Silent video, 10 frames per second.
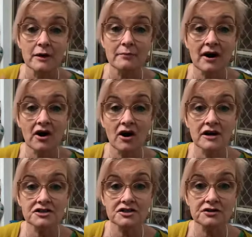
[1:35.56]
but I
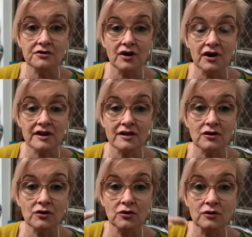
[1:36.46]
do either
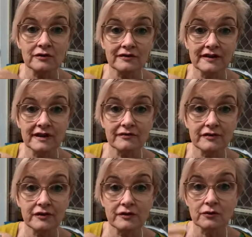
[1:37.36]
all
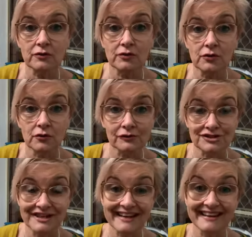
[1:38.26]
seafood or all
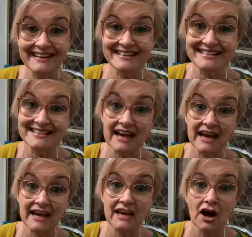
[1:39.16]
chicken, and
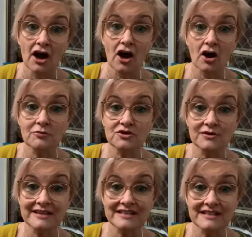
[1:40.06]
today I'm
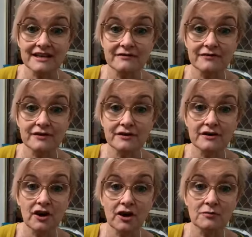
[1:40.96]
doing seafood.
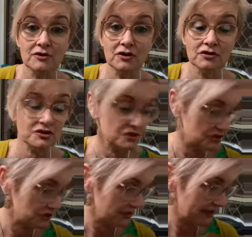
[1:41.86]
I'm not
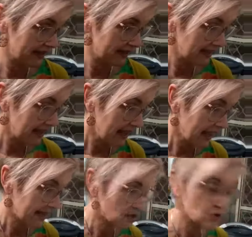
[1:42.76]
doing
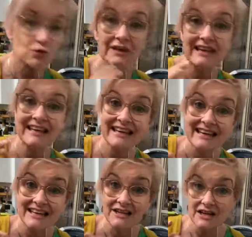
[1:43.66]
actually
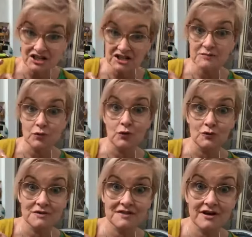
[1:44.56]
just
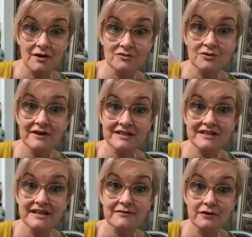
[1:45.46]
prawns. I'm doing a
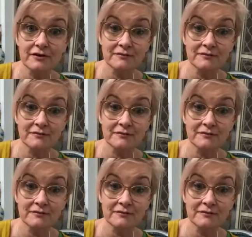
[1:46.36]
seafood